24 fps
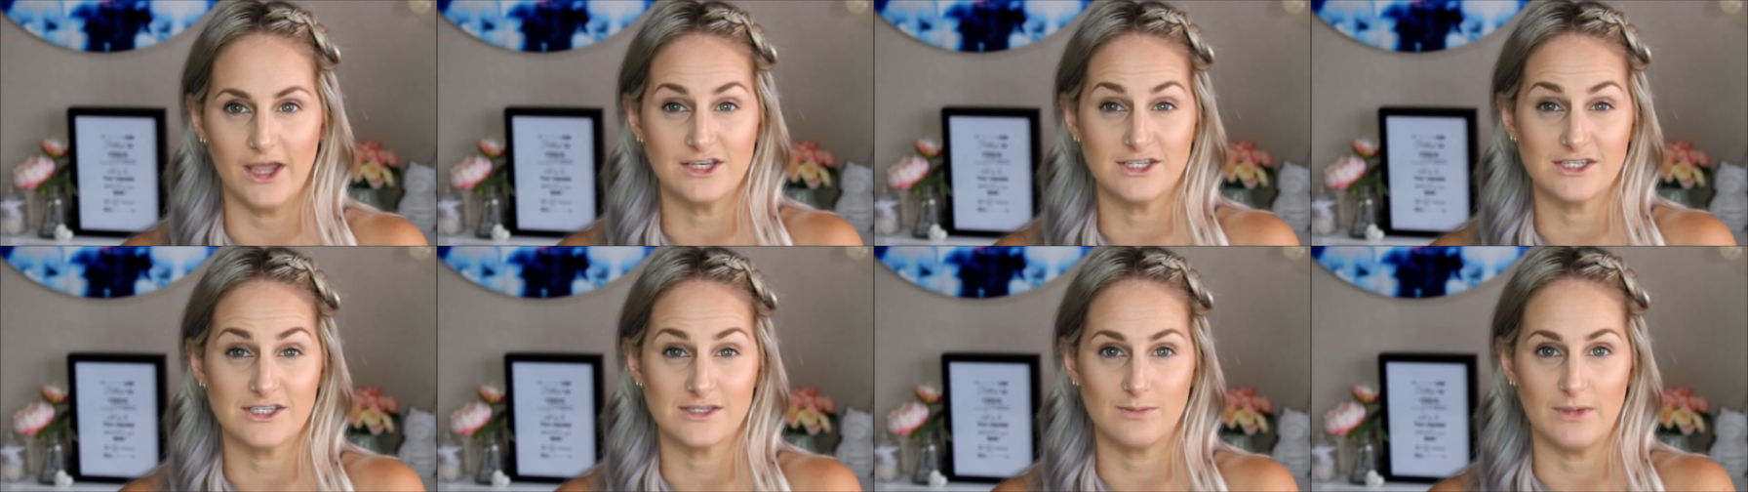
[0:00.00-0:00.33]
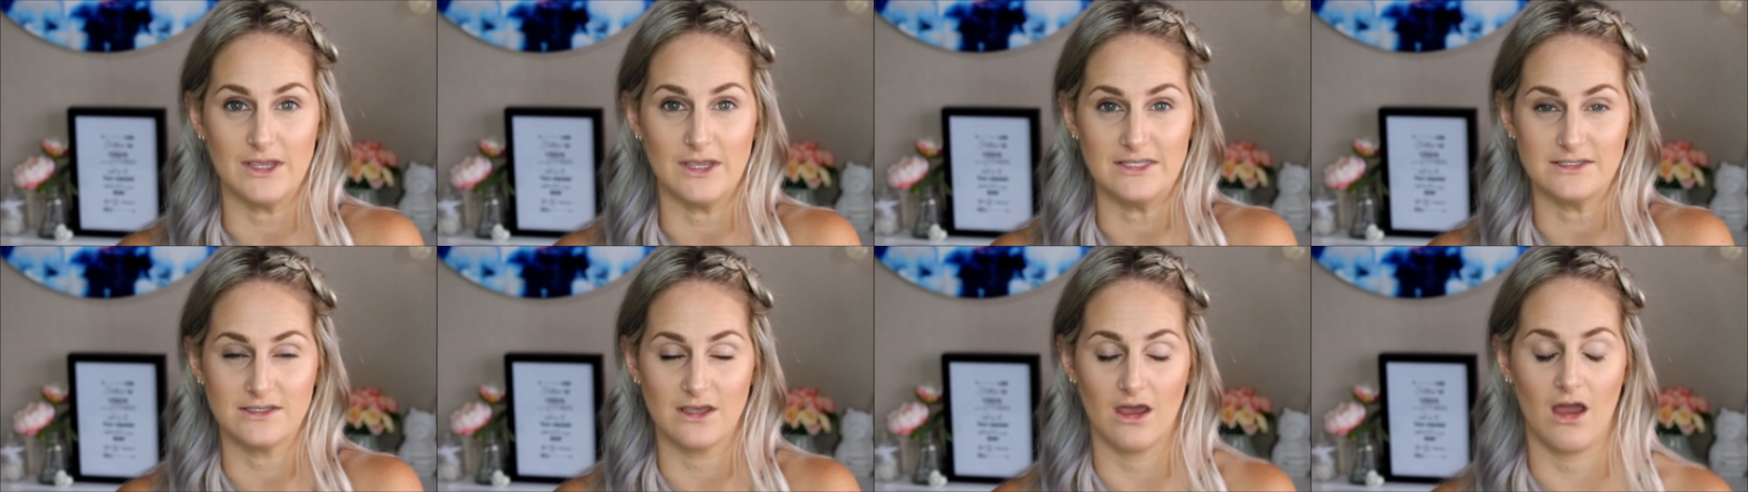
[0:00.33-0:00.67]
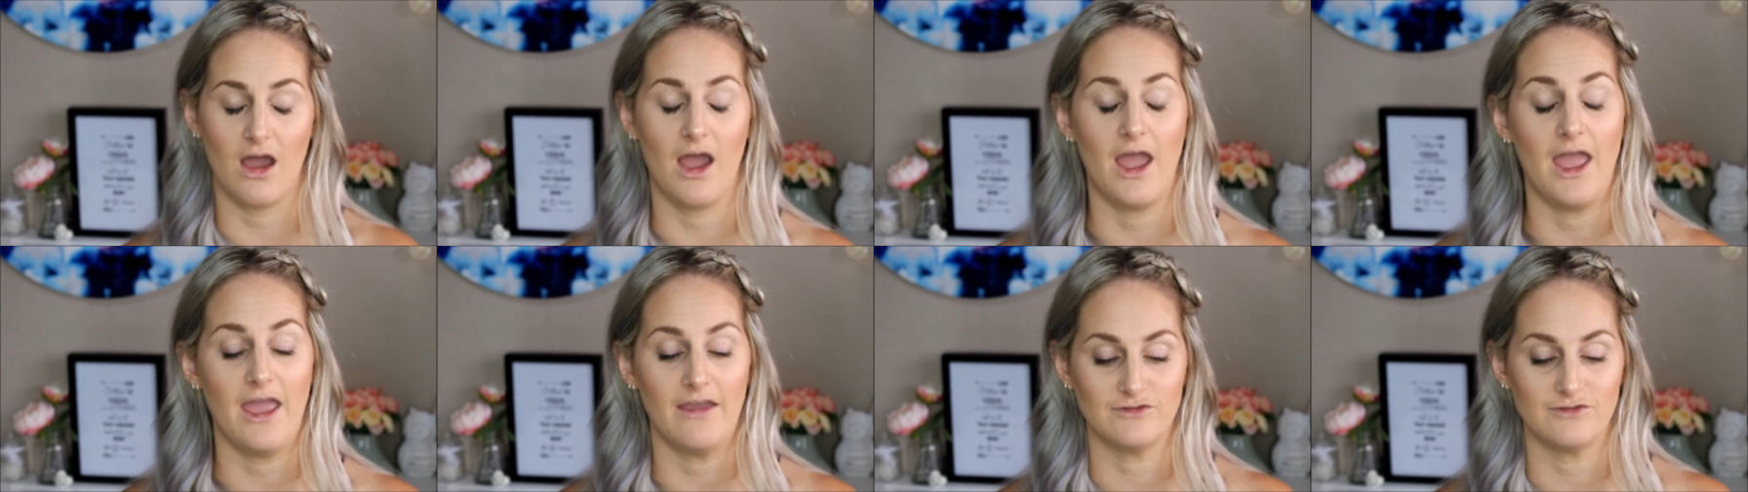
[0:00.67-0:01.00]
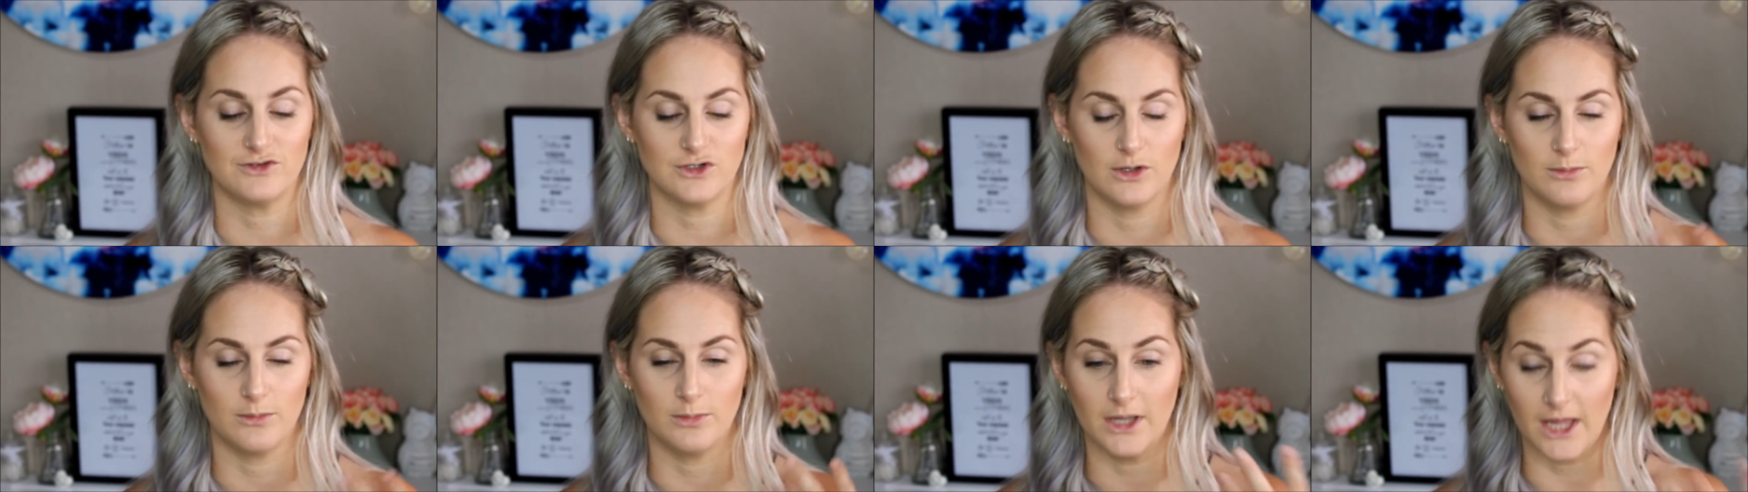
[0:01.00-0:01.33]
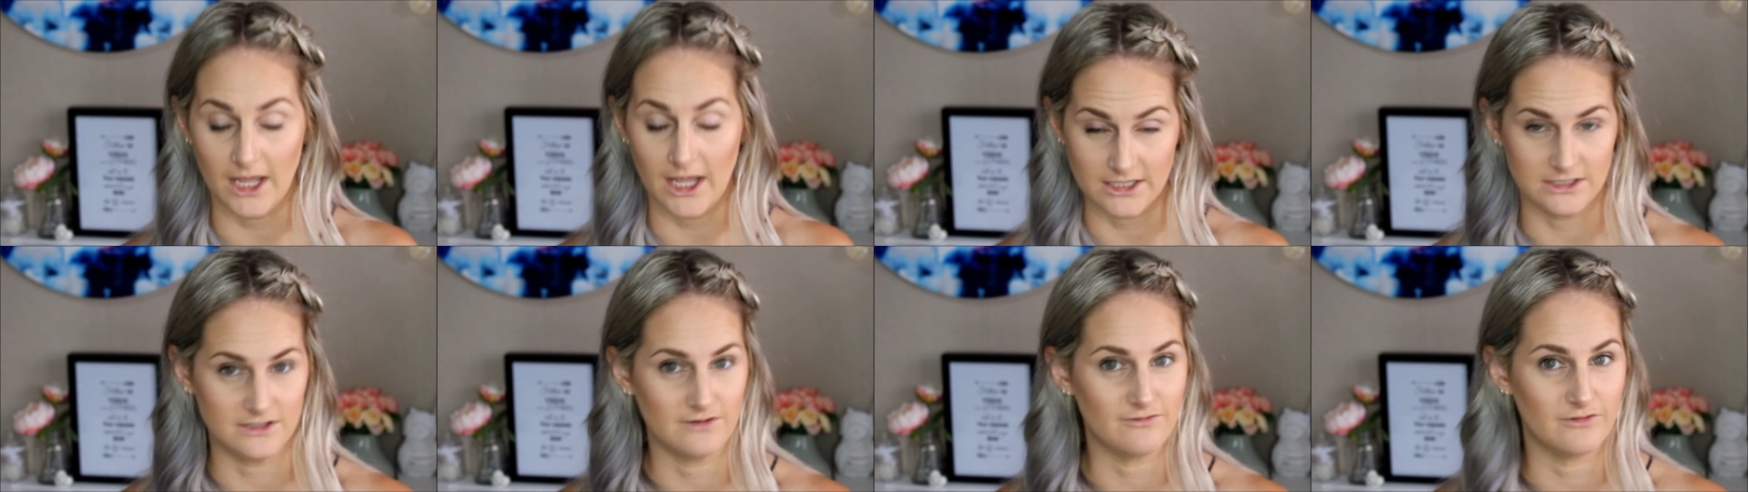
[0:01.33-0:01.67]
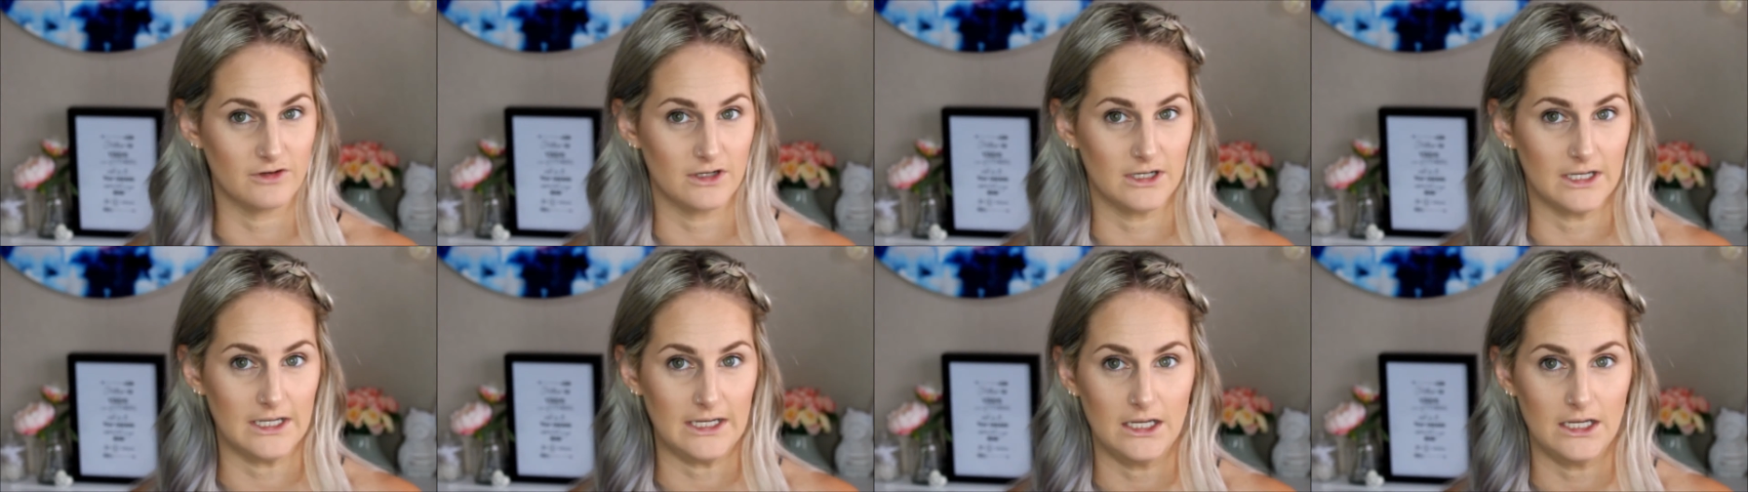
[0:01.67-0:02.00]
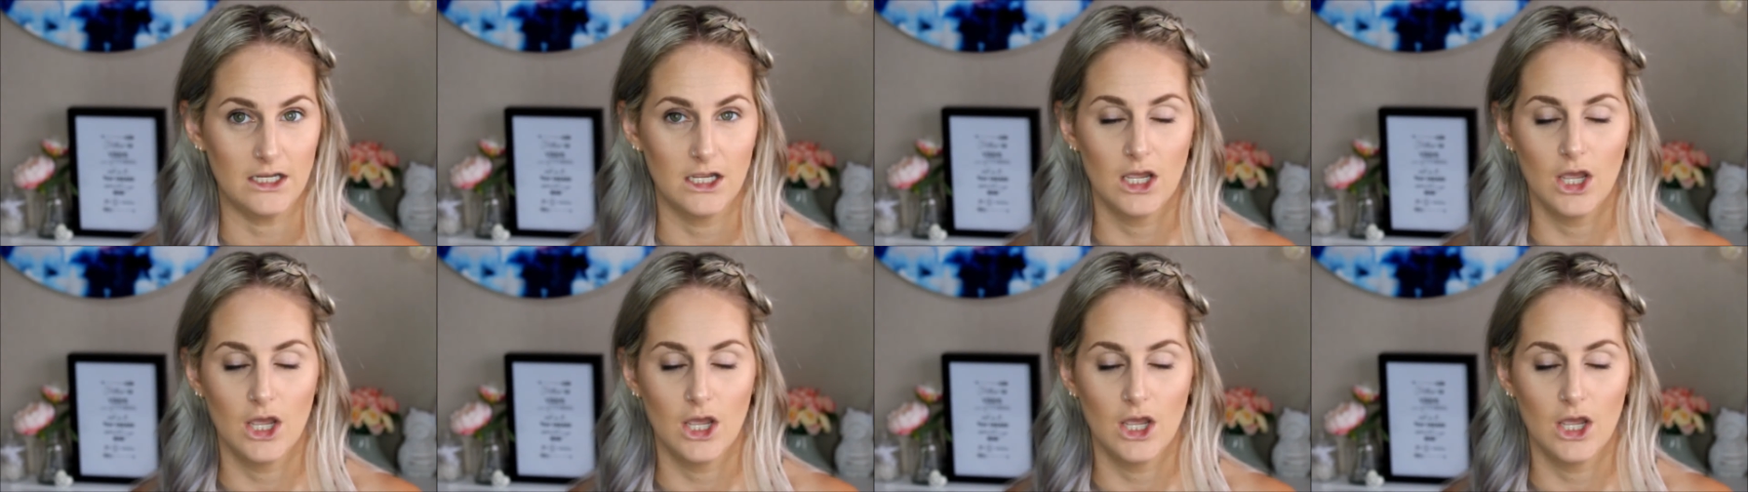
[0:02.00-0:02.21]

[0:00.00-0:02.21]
It just means that I have to apply it differently.